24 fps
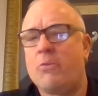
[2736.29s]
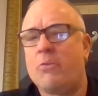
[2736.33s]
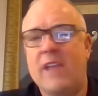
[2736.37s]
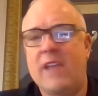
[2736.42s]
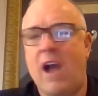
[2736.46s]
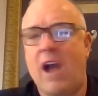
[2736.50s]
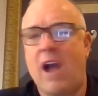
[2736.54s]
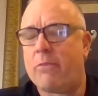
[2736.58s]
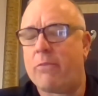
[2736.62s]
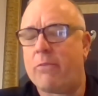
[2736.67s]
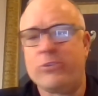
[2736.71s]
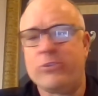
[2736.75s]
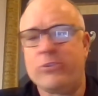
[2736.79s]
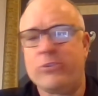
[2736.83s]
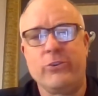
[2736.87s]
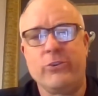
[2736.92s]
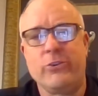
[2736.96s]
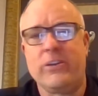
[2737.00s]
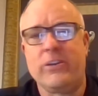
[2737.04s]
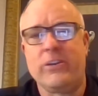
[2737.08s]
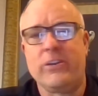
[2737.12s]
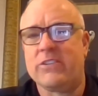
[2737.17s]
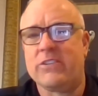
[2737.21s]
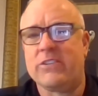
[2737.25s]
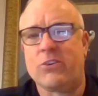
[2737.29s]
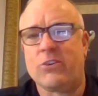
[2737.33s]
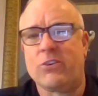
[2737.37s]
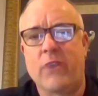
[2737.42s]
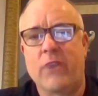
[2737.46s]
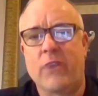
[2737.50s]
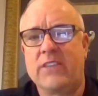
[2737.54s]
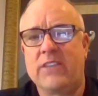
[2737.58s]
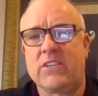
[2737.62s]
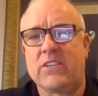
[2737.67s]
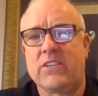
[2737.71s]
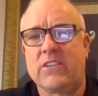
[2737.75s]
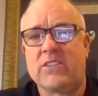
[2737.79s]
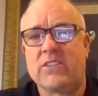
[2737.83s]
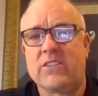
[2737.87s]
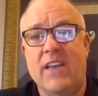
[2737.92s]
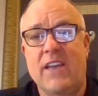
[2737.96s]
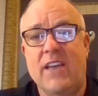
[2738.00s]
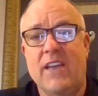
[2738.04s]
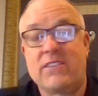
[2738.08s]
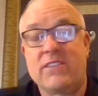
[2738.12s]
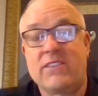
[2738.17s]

opportunities and great success.